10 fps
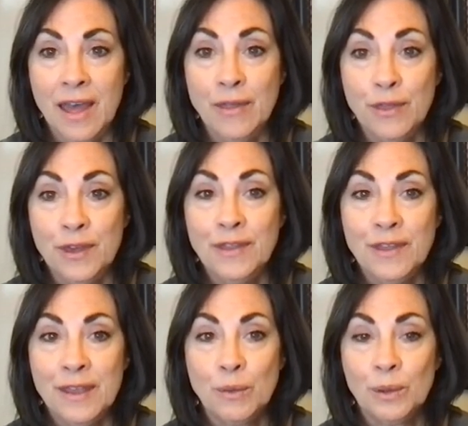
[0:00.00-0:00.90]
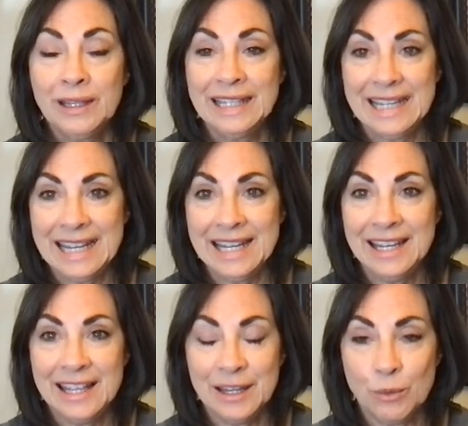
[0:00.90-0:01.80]
and the thing that they really
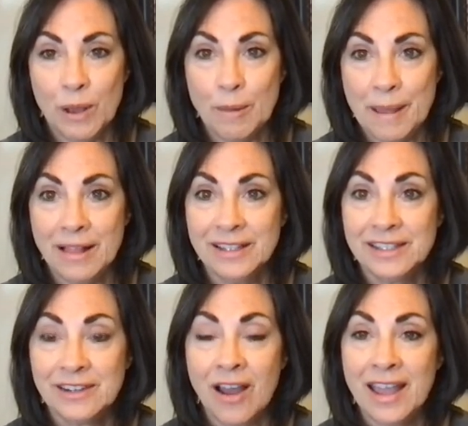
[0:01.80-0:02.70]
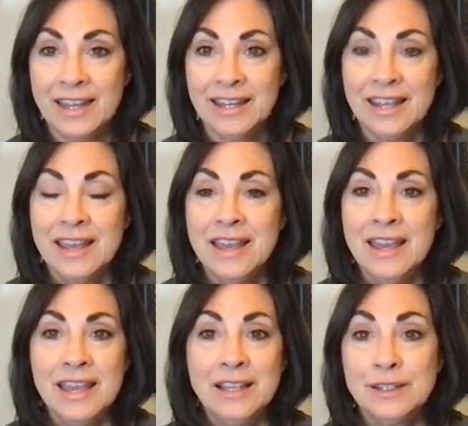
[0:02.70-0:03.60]
need in a well-balanced diet
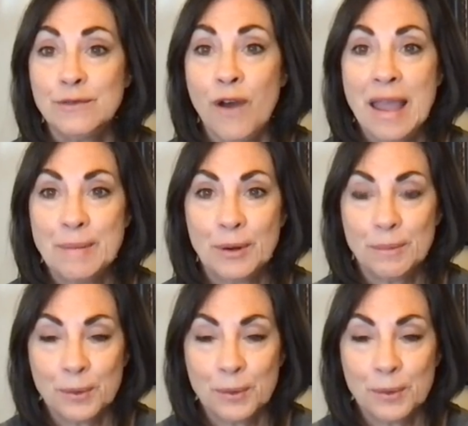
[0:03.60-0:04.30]
is fiber.